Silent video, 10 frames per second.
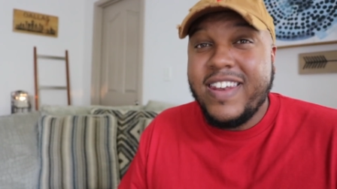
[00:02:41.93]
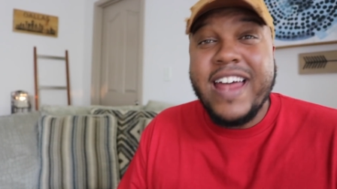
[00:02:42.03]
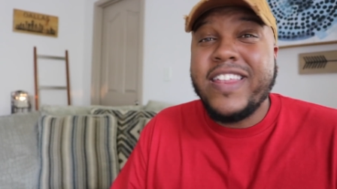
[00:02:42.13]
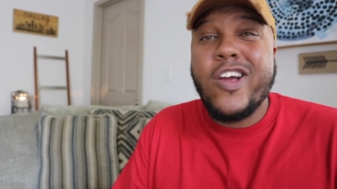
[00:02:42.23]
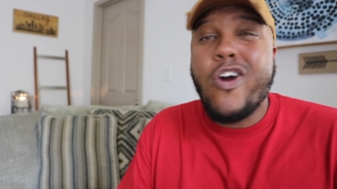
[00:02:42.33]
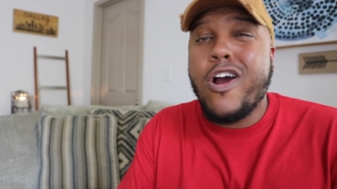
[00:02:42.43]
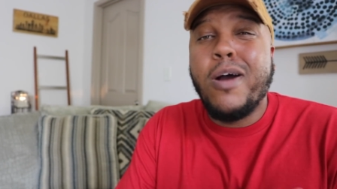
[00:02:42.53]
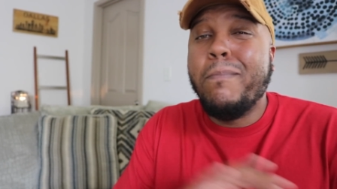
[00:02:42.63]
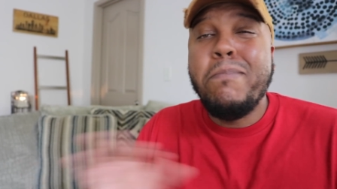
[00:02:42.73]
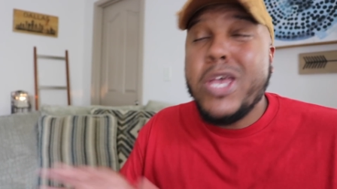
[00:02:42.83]
Now, there
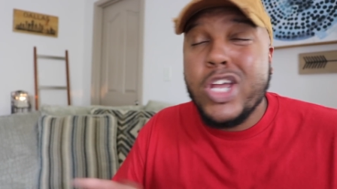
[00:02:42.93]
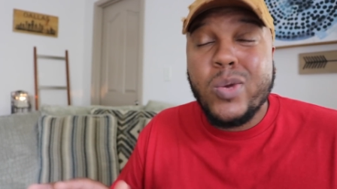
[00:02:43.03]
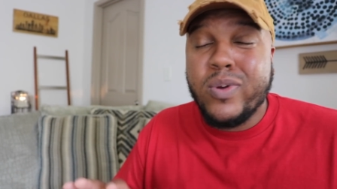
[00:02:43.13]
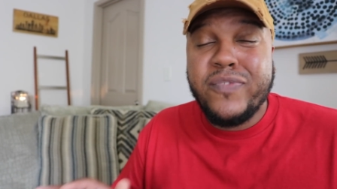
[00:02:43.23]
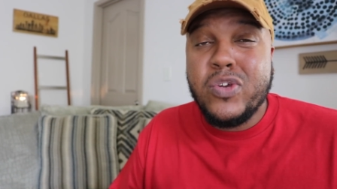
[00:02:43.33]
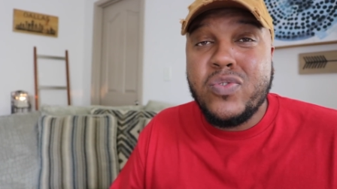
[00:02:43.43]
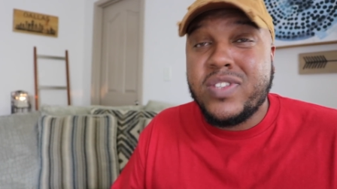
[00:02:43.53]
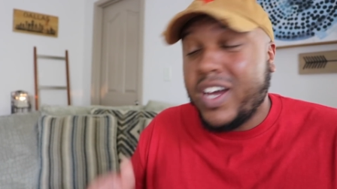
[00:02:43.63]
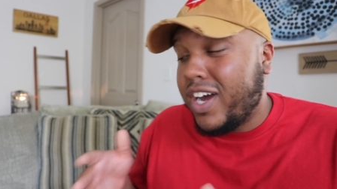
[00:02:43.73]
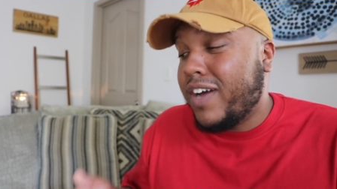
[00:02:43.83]
are a million
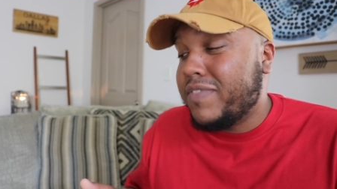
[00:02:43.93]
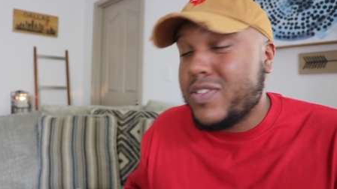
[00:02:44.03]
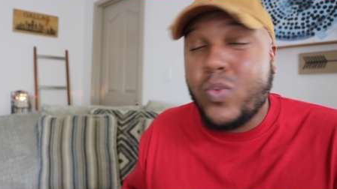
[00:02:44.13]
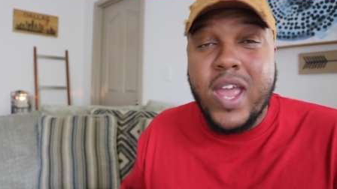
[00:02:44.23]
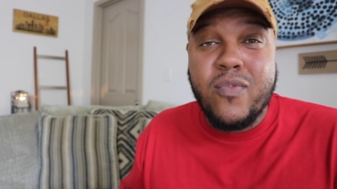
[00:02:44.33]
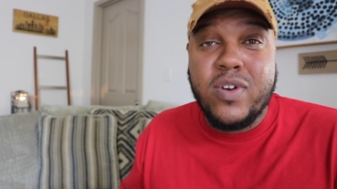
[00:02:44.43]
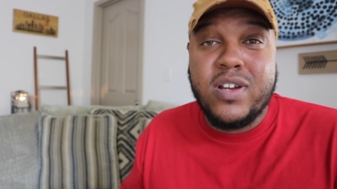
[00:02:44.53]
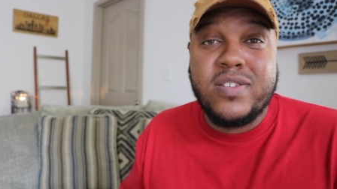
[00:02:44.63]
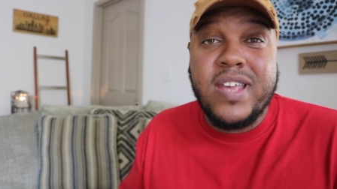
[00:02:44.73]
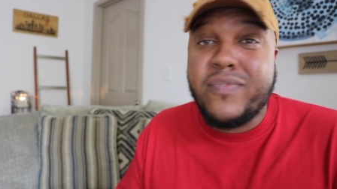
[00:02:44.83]
reviews of this Wave
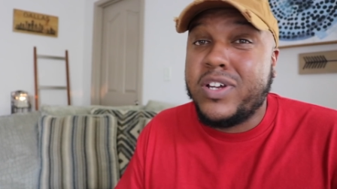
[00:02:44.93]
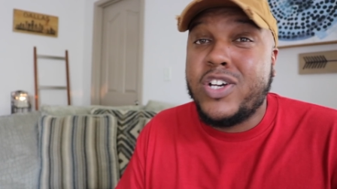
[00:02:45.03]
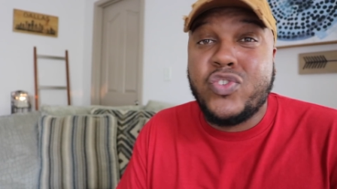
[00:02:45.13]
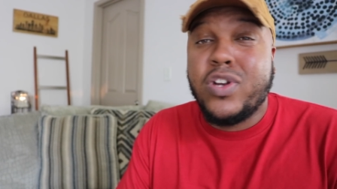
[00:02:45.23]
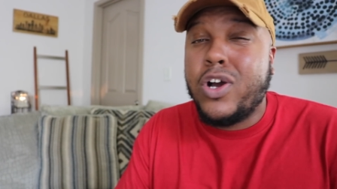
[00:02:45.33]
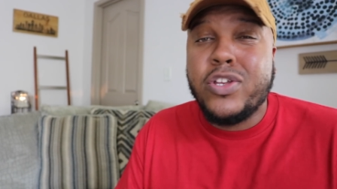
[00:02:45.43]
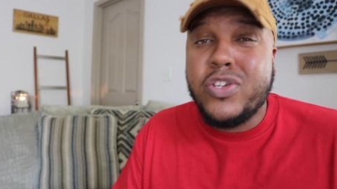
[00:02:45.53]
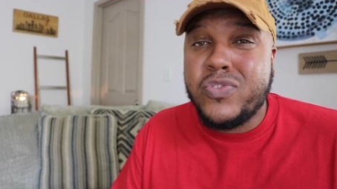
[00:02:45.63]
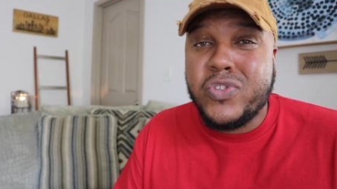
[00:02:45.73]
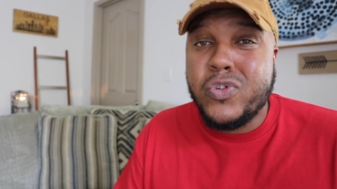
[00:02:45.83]
Runner seven hundred on
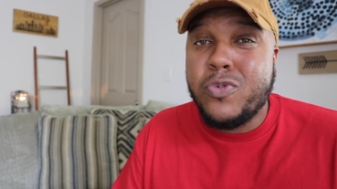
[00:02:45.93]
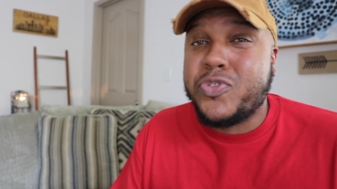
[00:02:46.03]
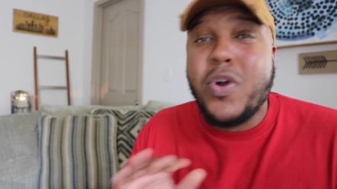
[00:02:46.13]
YouTube,